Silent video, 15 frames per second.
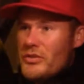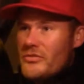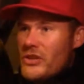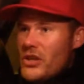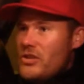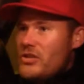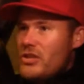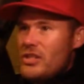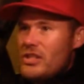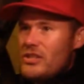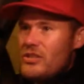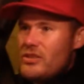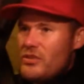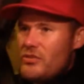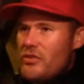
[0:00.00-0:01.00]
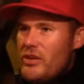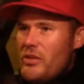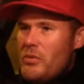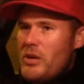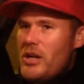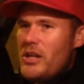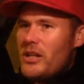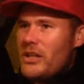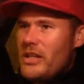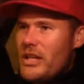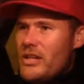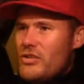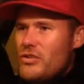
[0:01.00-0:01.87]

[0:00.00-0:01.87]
Judged the distance really well. Again,